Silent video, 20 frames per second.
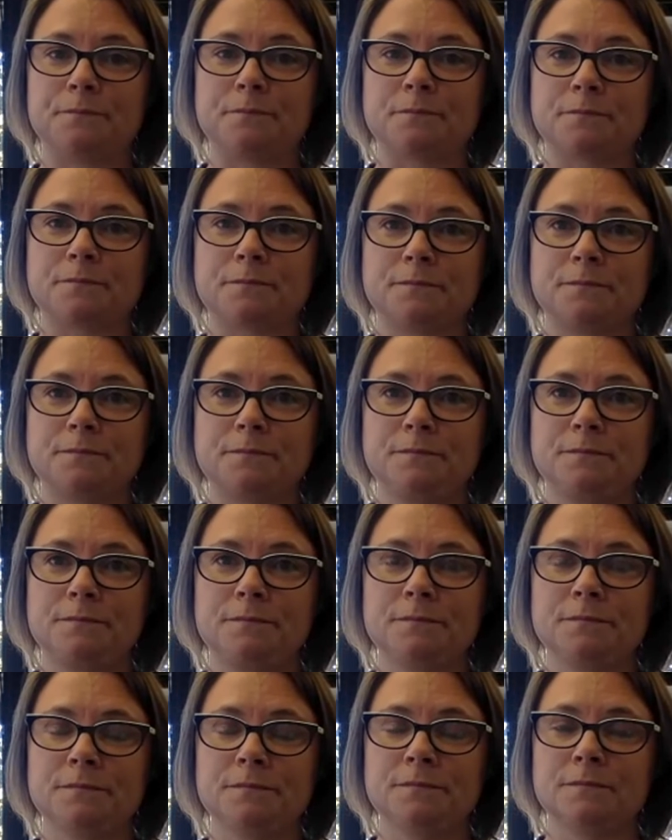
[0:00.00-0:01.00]

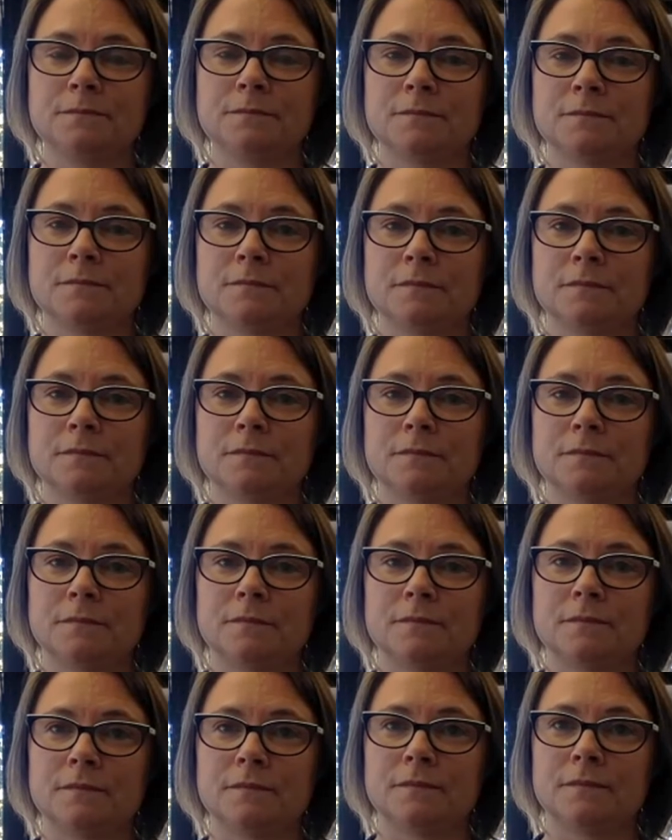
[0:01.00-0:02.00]

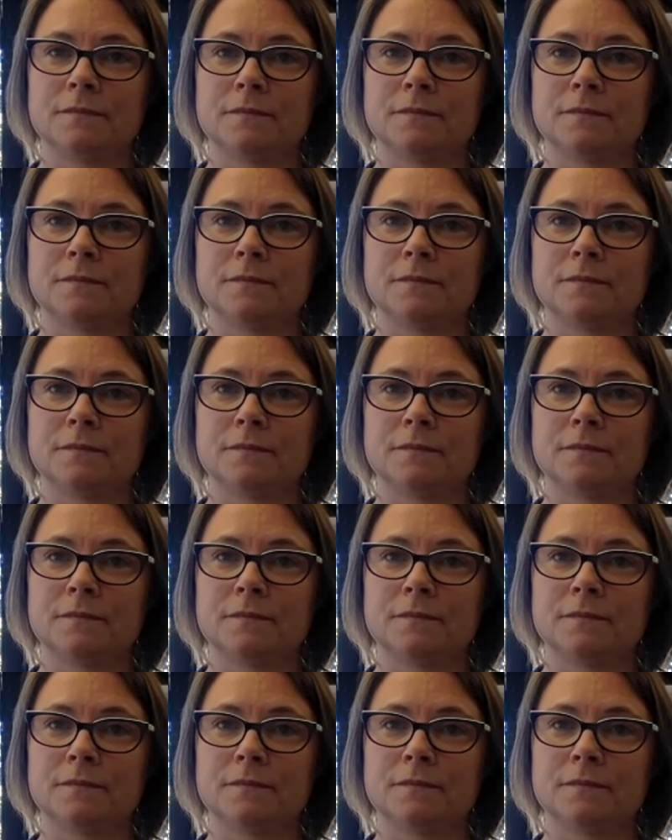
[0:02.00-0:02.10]
Nothing is said.